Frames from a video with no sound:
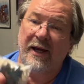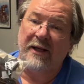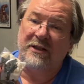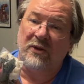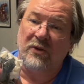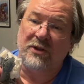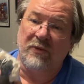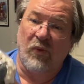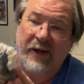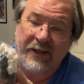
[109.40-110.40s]
sold
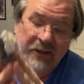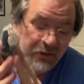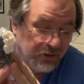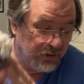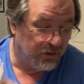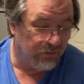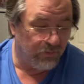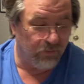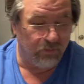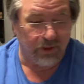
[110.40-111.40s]
some white
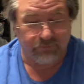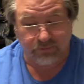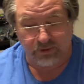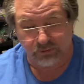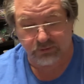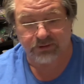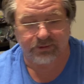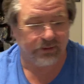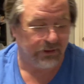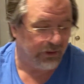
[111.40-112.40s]
Buffaloes.
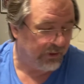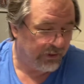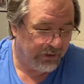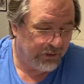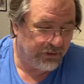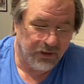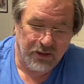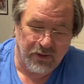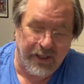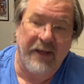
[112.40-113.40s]
So
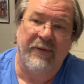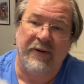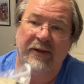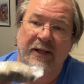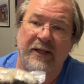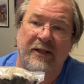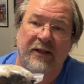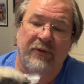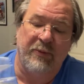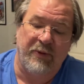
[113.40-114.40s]
I need to
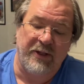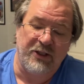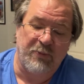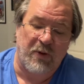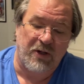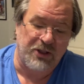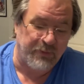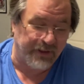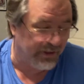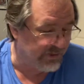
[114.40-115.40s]
replenish parts
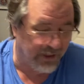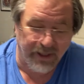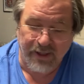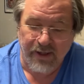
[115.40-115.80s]
because I